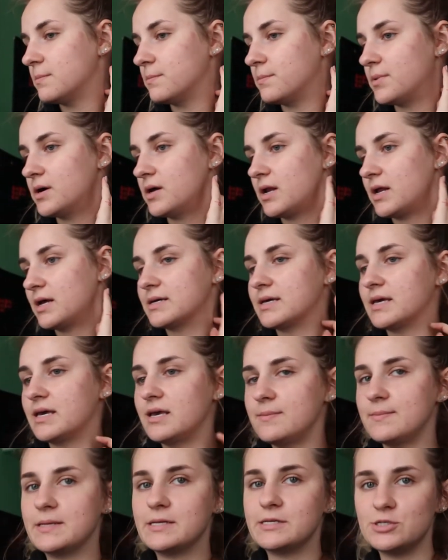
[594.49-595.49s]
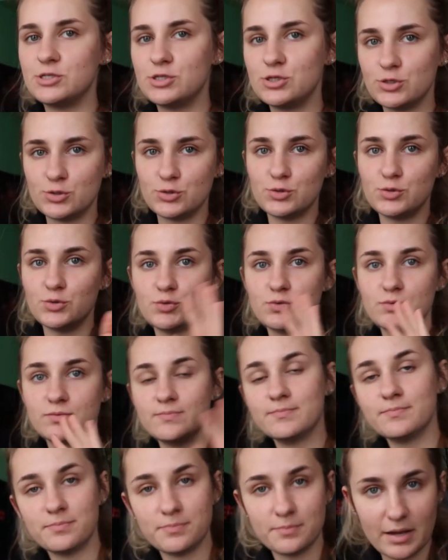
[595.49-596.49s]
But I came into
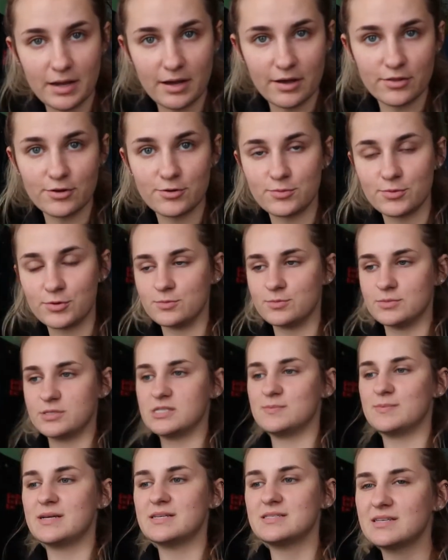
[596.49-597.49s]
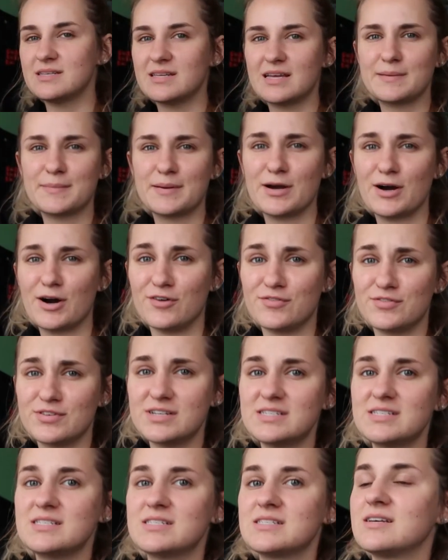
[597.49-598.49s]
my other room, which is basically like my
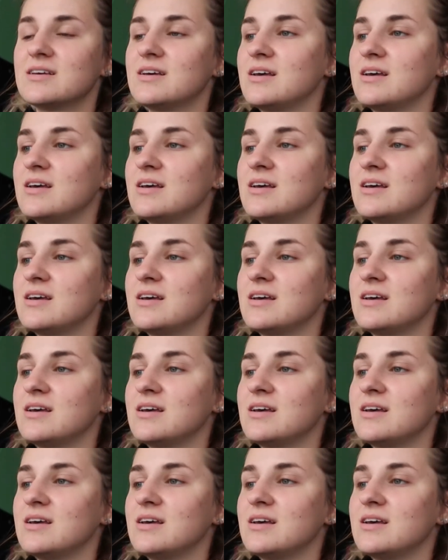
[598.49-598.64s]
office,